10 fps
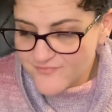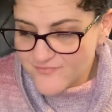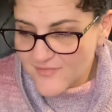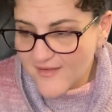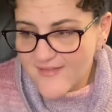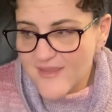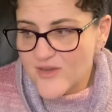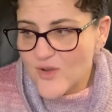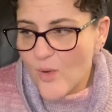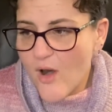Like I said,
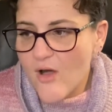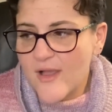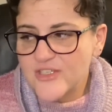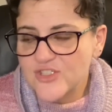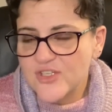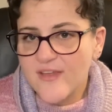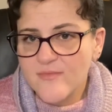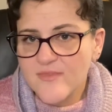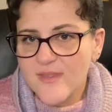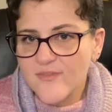no haul. I should have
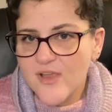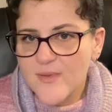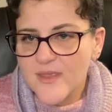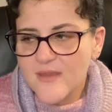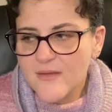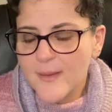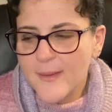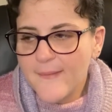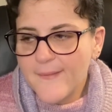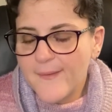some stuff coming in.
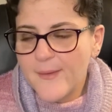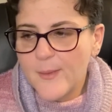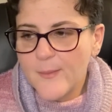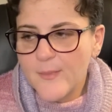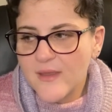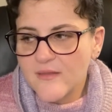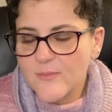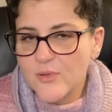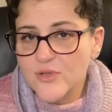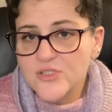I
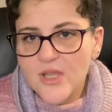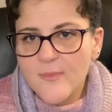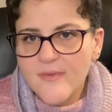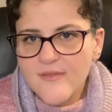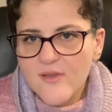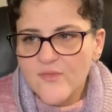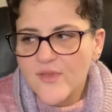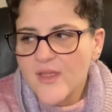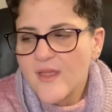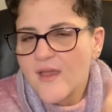splurged on myself
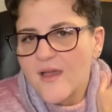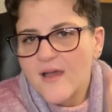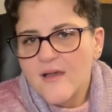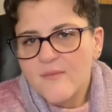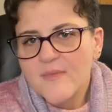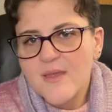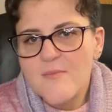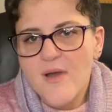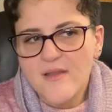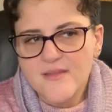and
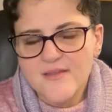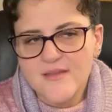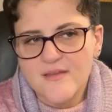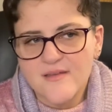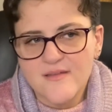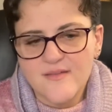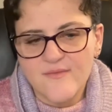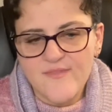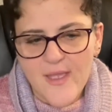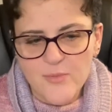bought some
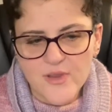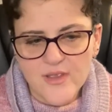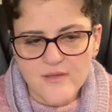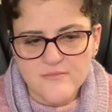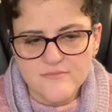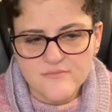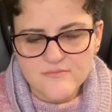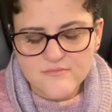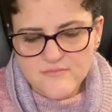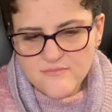fabric.
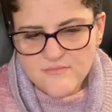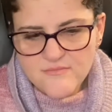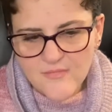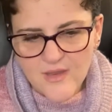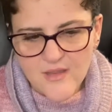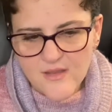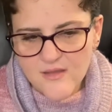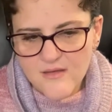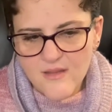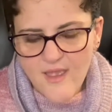
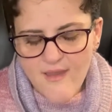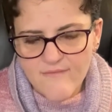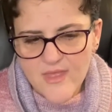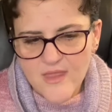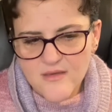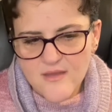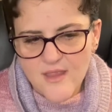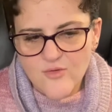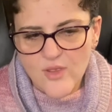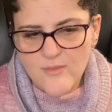And I have that
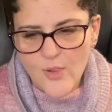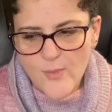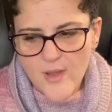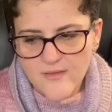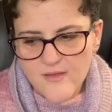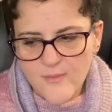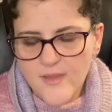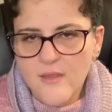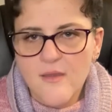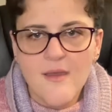Edgar Allan Poe box coming.